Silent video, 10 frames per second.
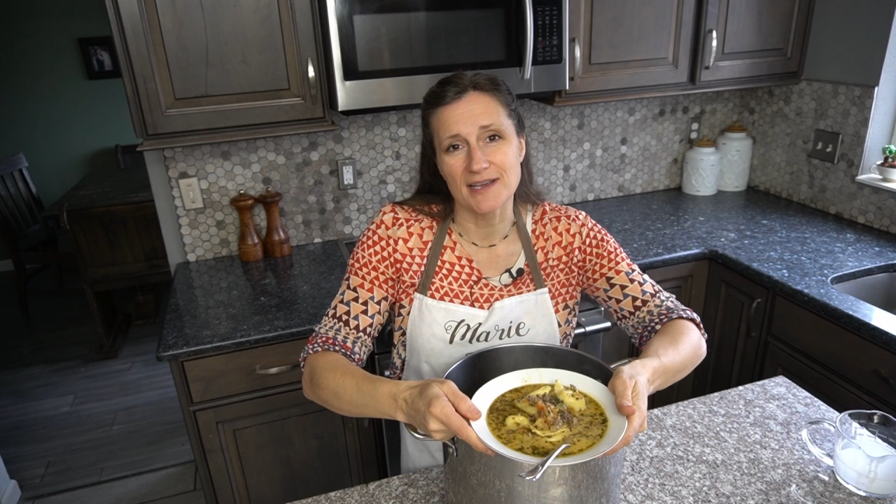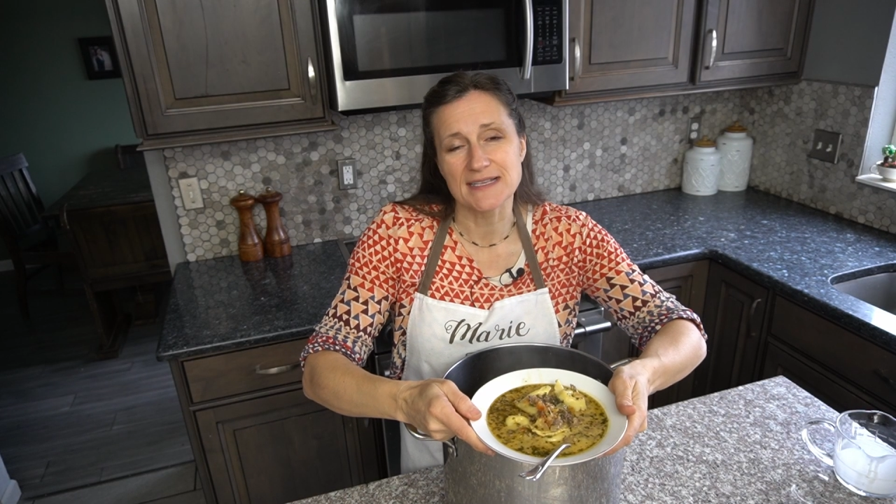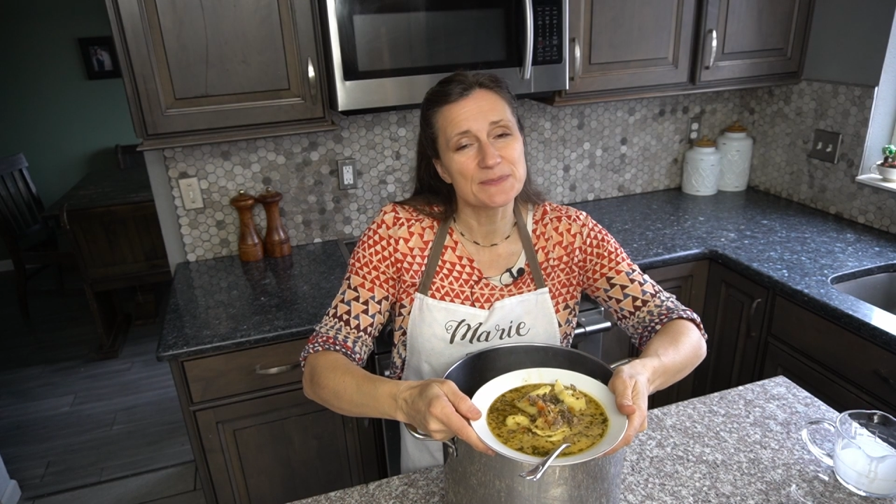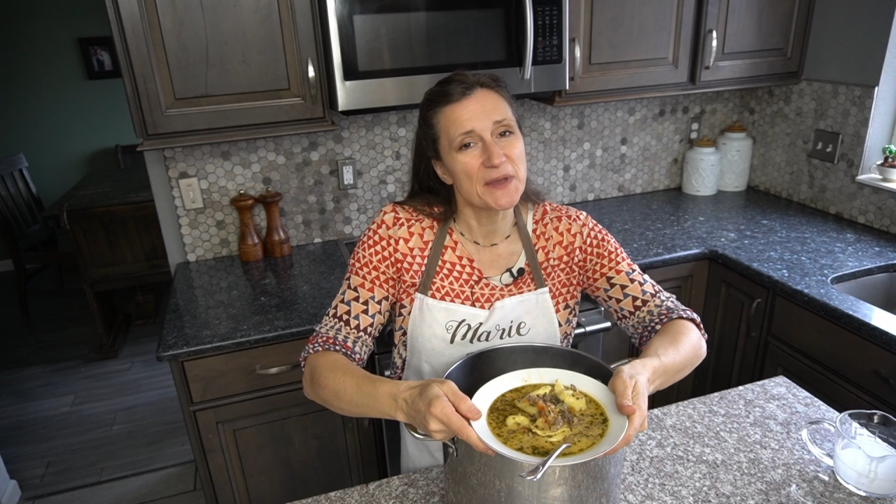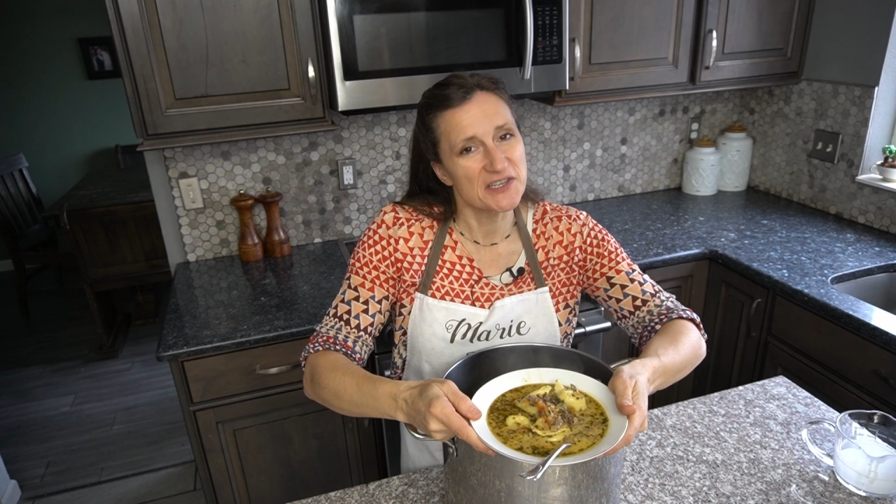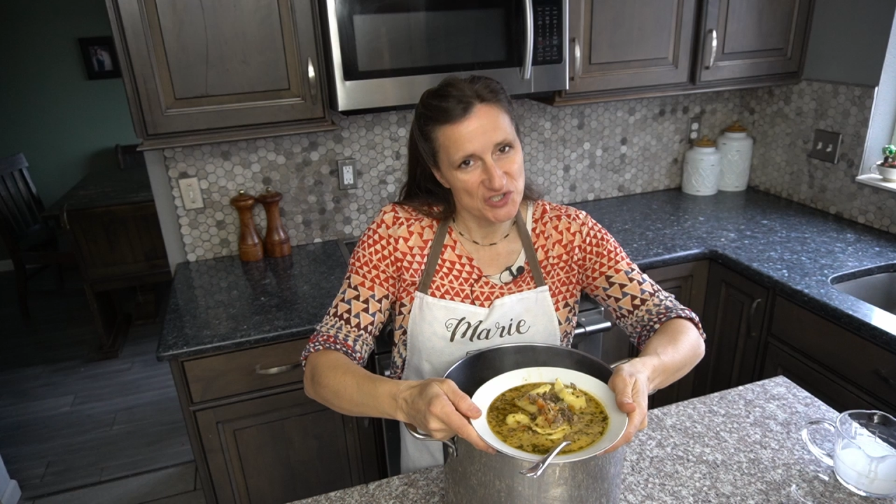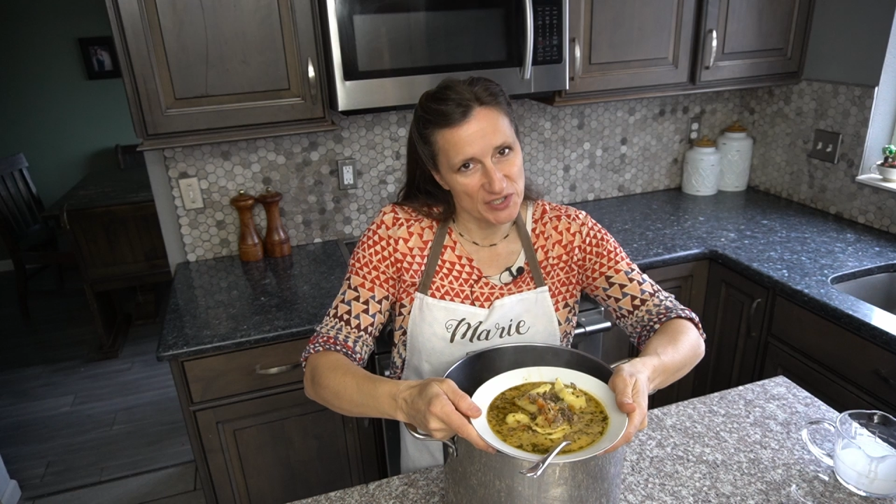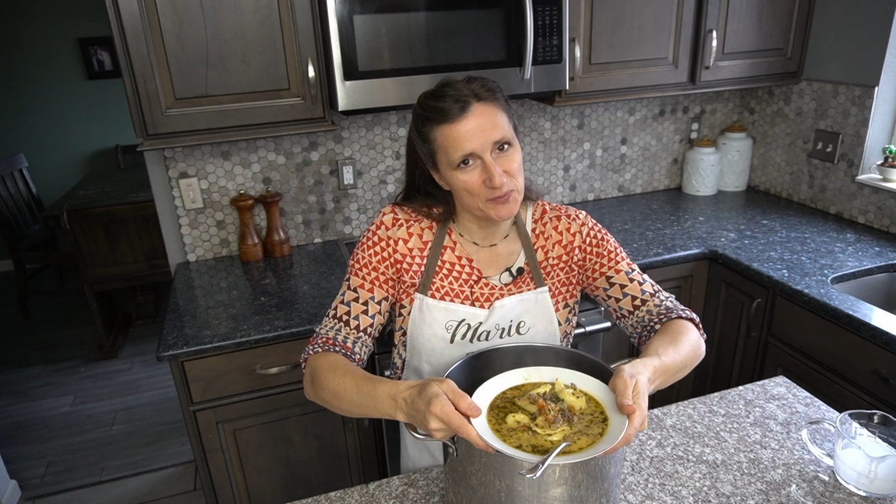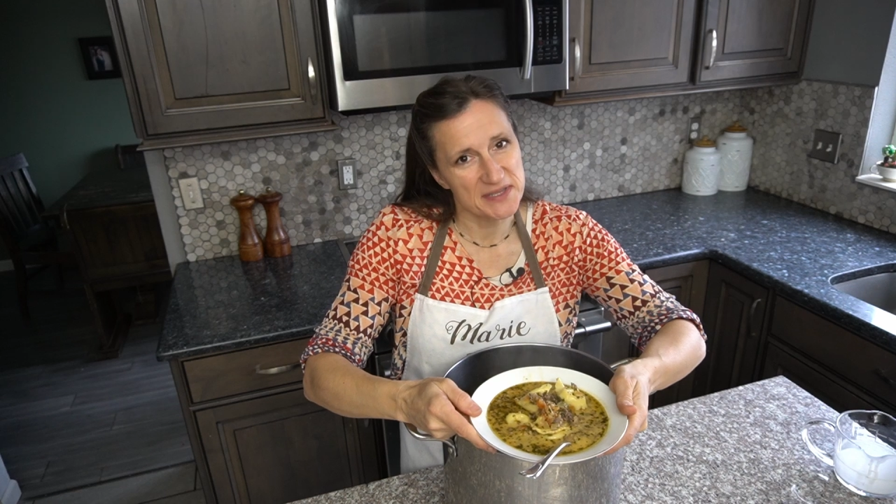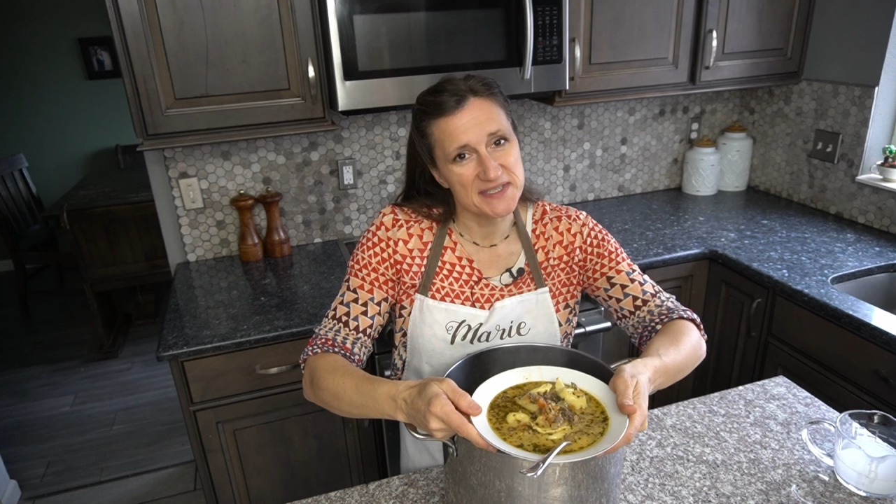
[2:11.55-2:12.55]
especially
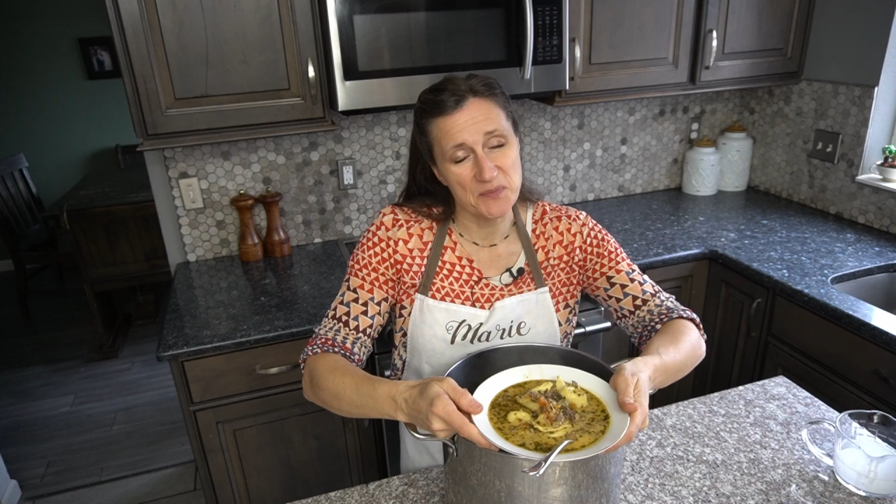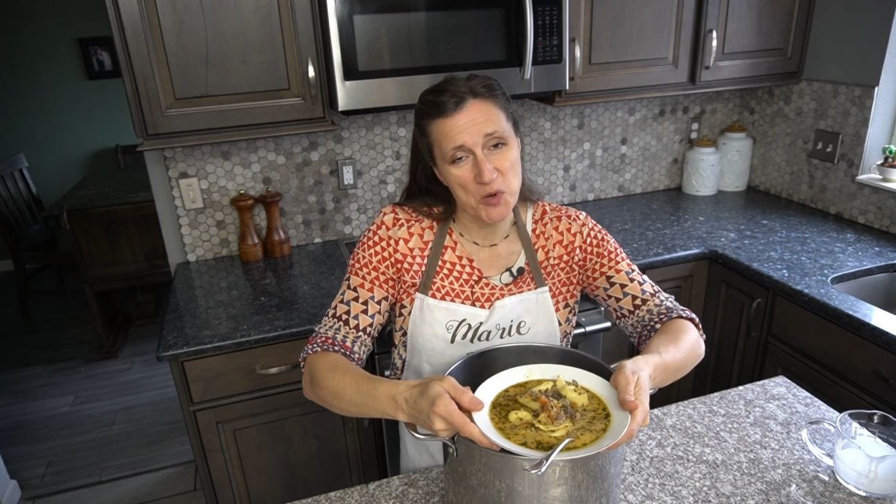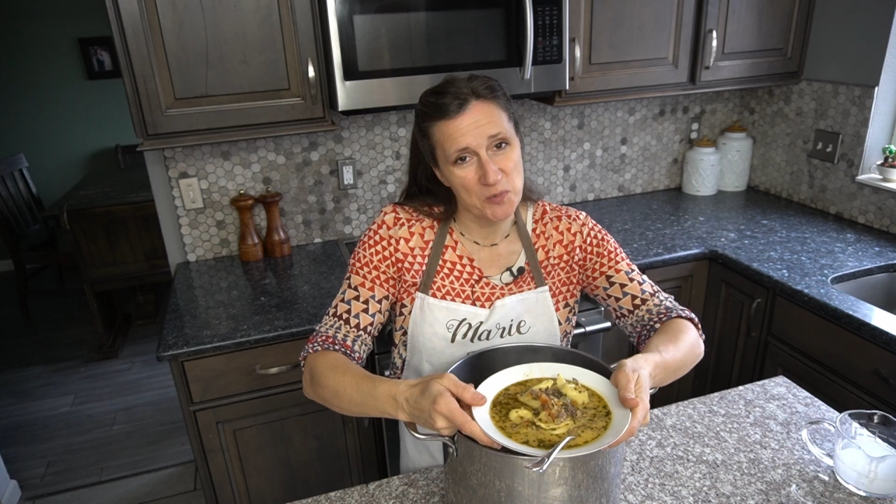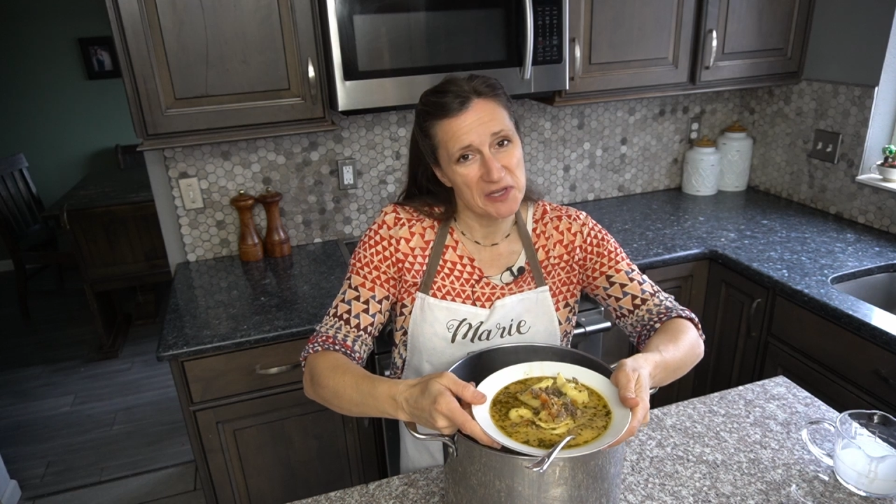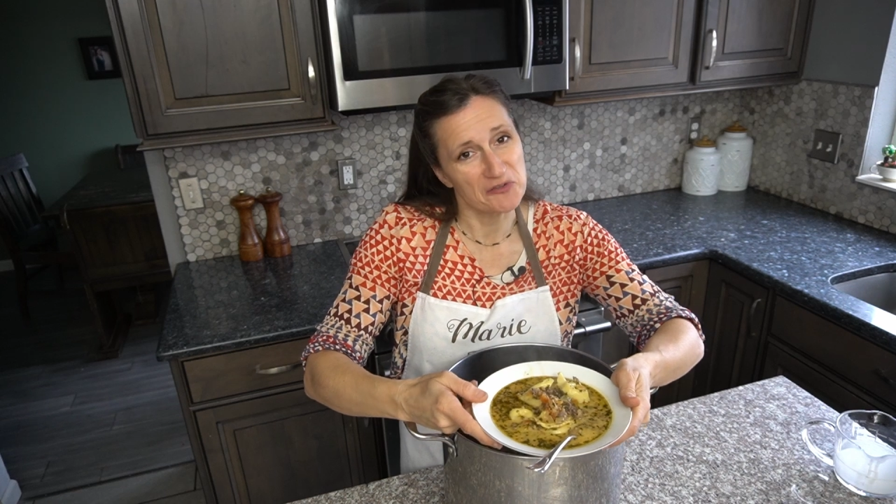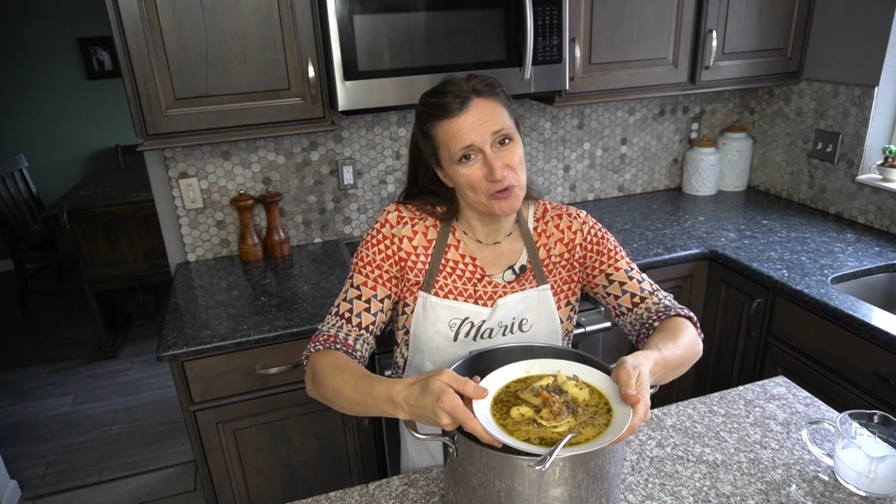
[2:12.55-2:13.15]
with some homemade